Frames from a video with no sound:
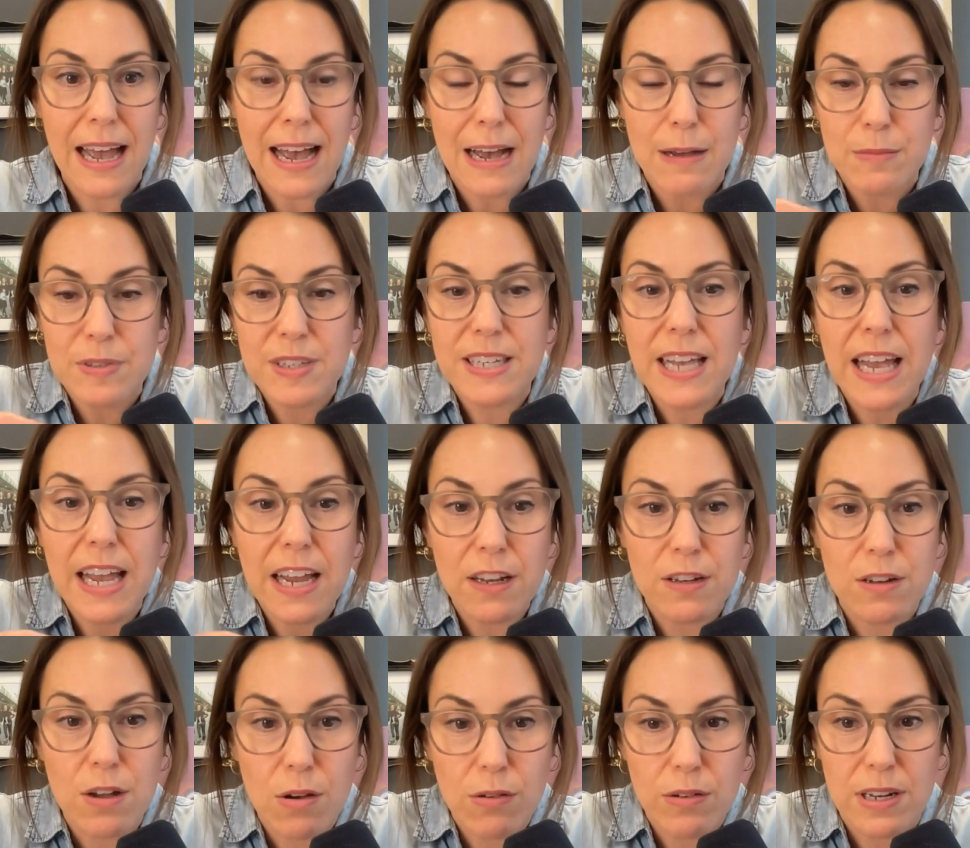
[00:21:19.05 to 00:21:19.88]
I'm saying
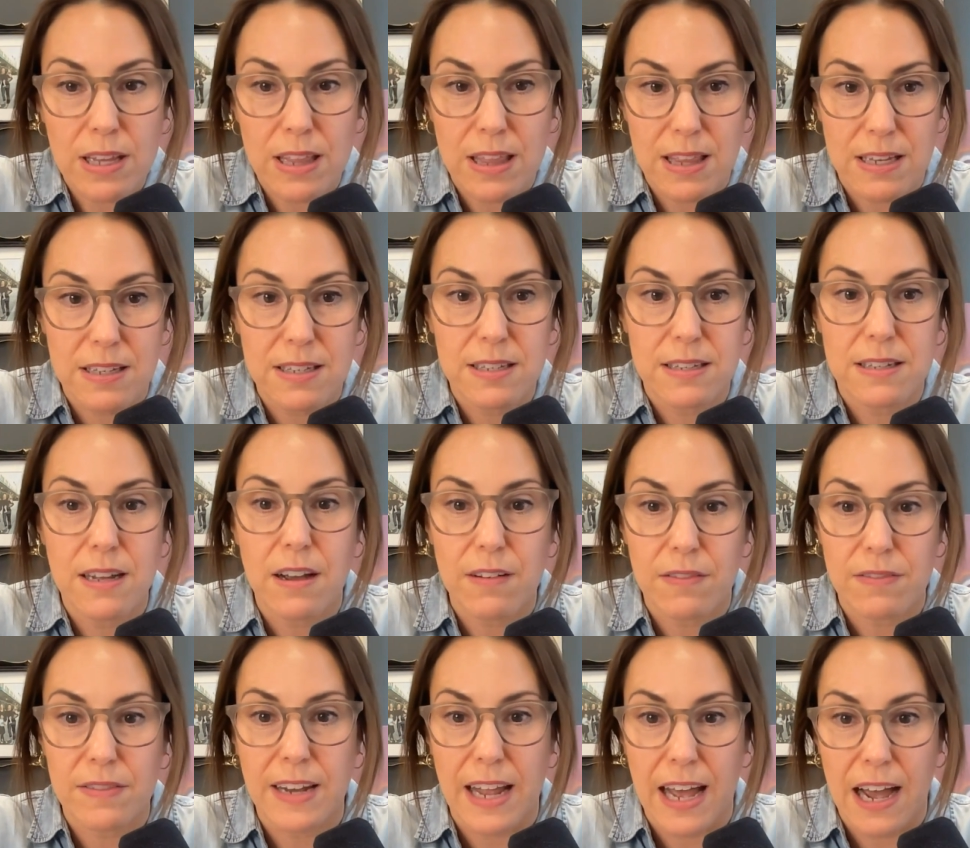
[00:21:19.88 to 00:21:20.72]
no to this
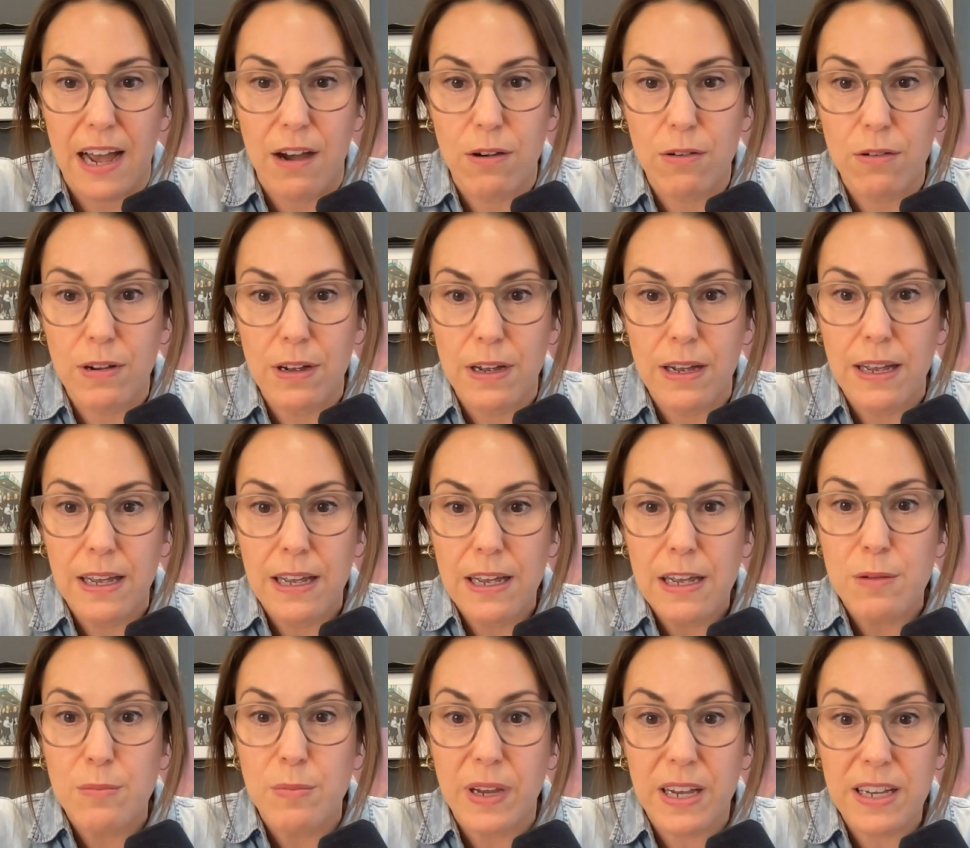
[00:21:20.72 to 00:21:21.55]
stuff now
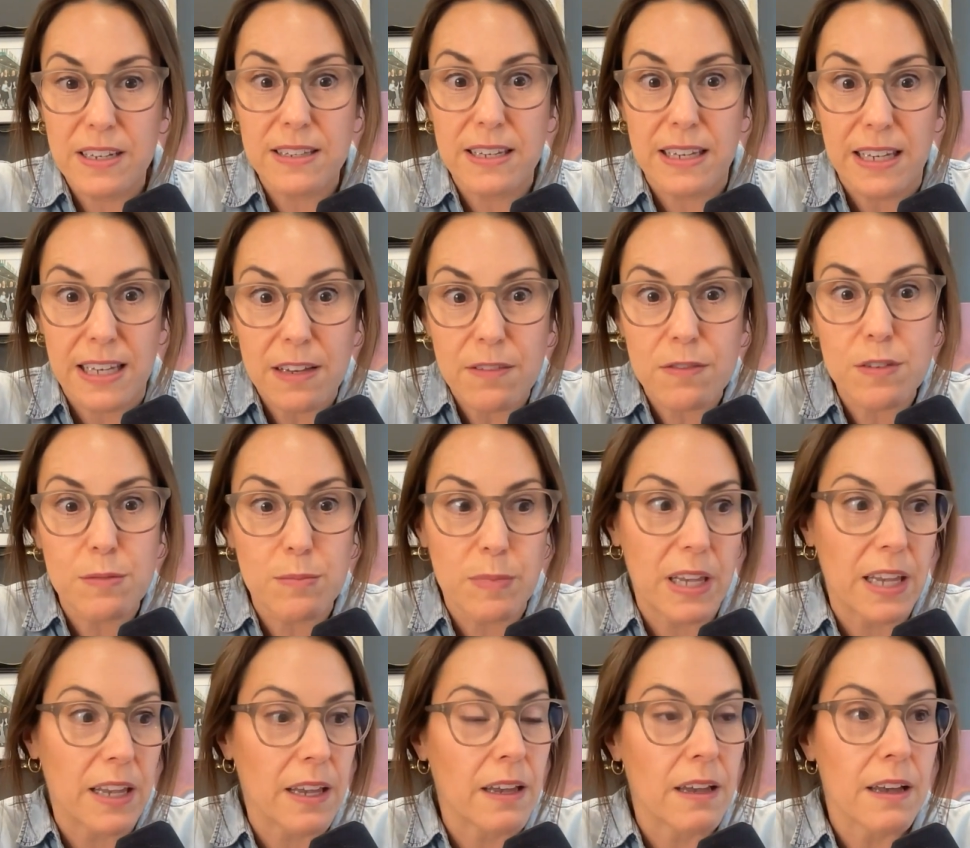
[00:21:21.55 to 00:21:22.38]
because it gives
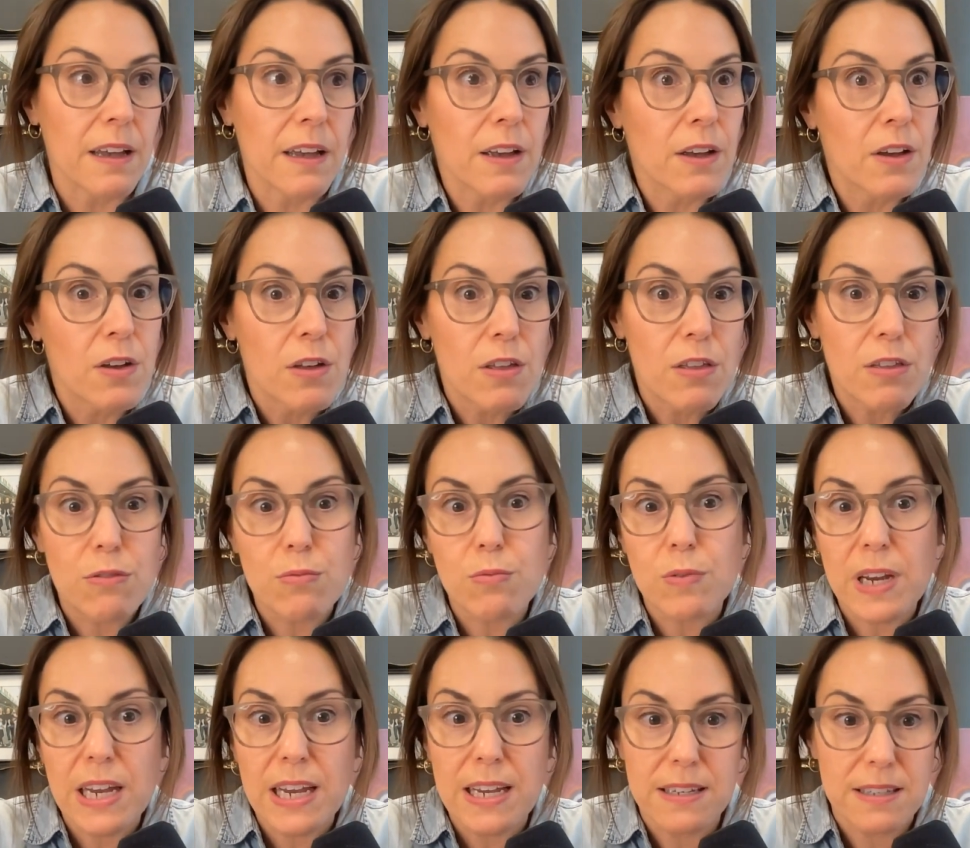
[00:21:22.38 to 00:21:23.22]
me
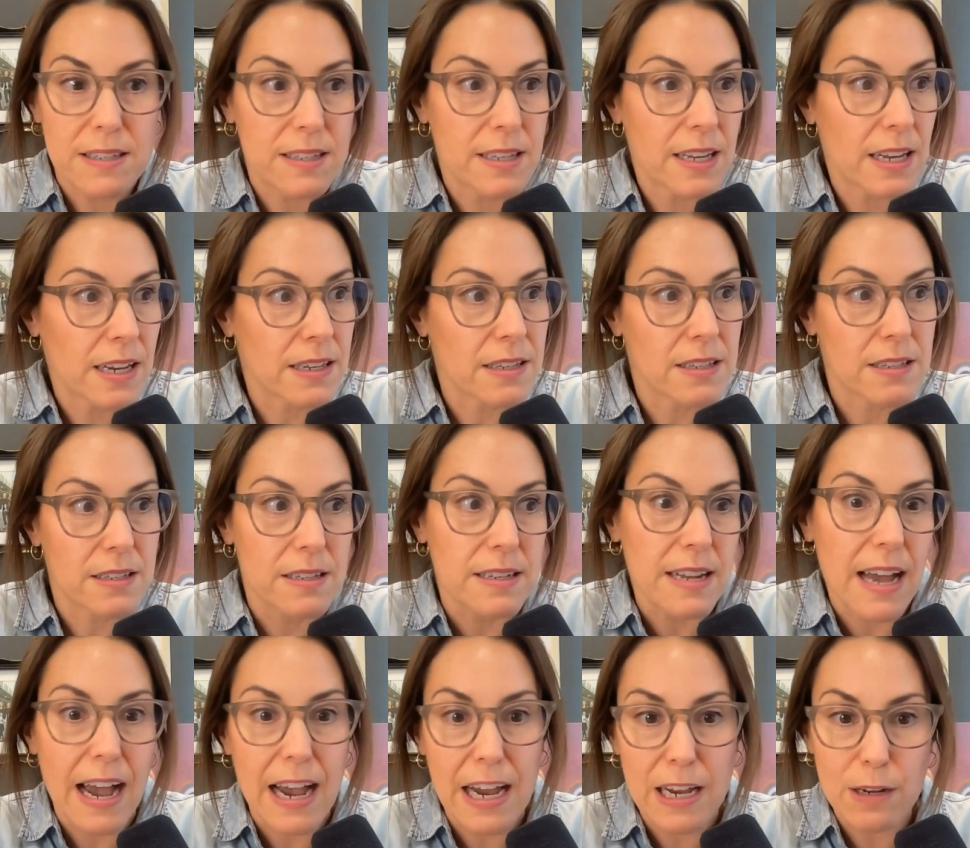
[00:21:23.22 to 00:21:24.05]
3, 6,
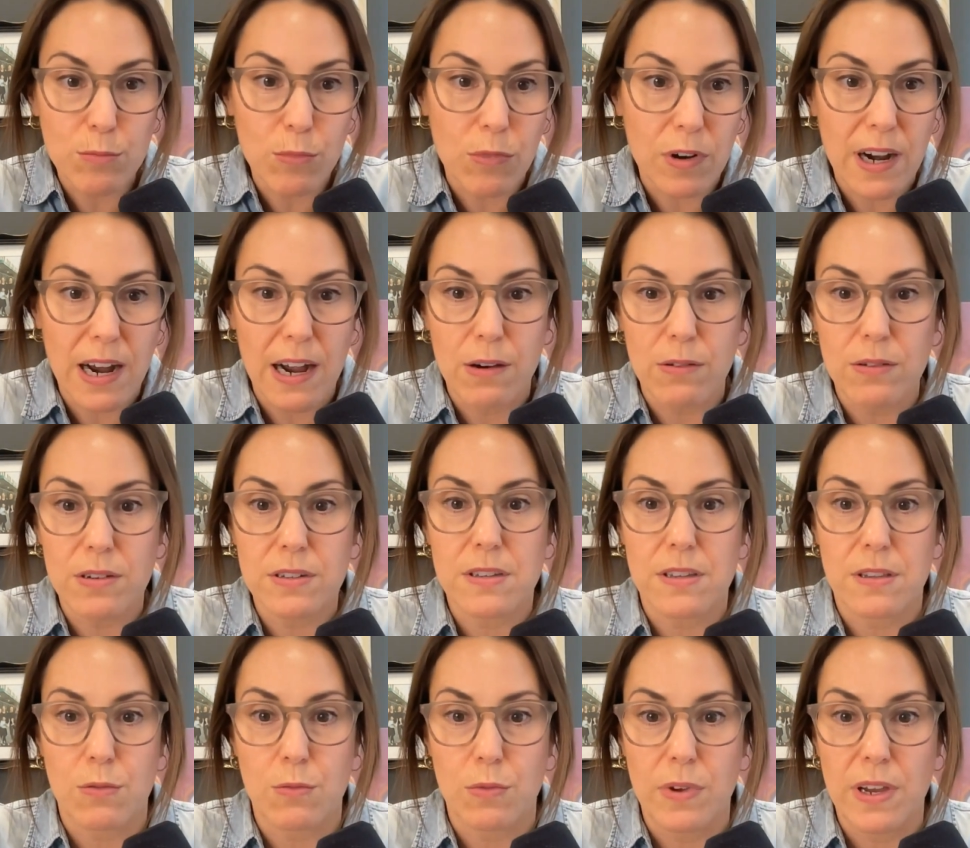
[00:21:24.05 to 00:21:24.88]
9 more hours in
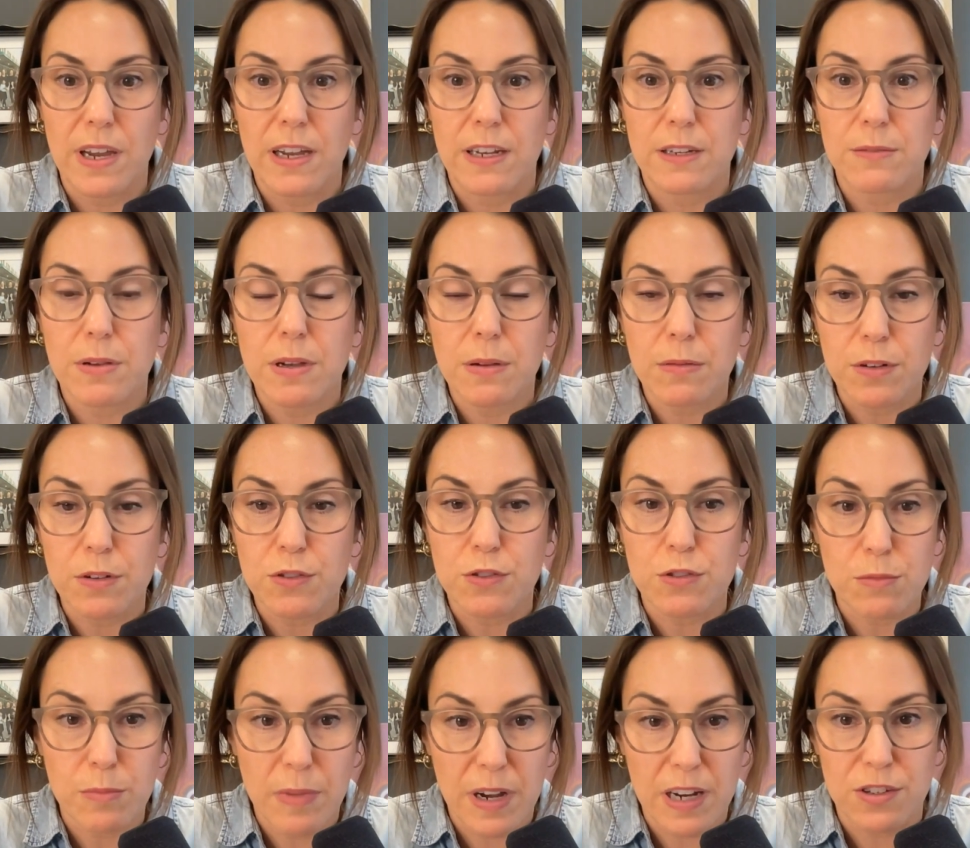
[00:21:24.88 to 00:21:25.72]
the week to be able to do
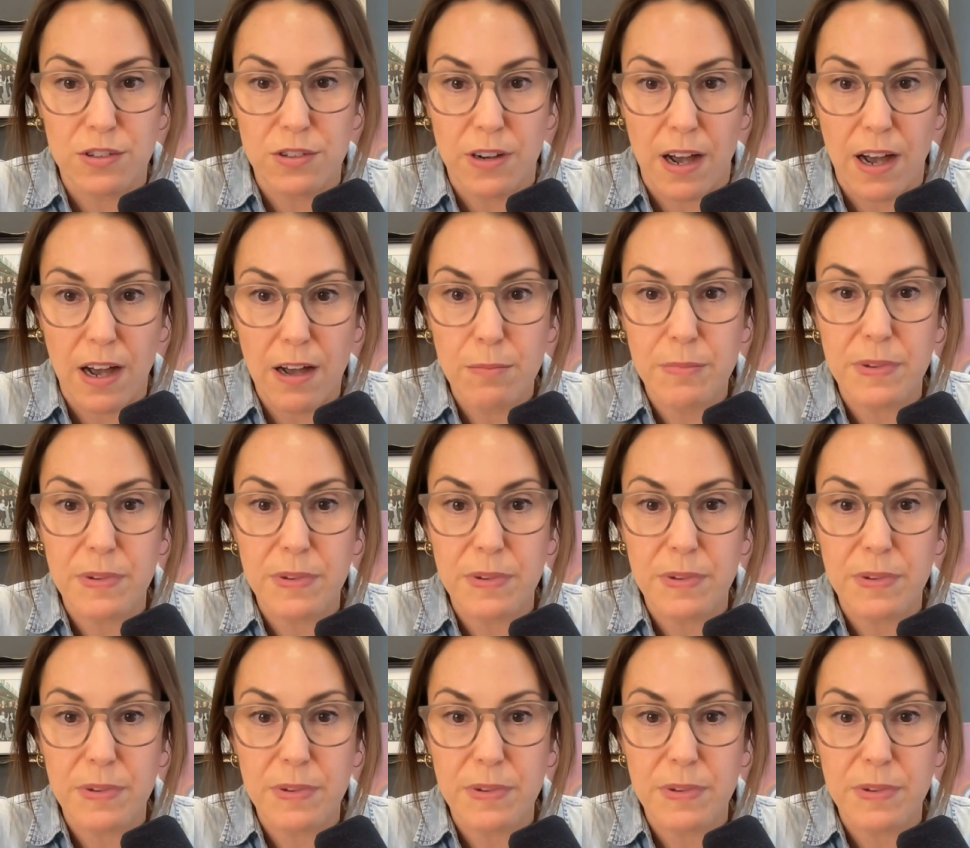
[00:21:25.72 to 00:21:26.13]
my job.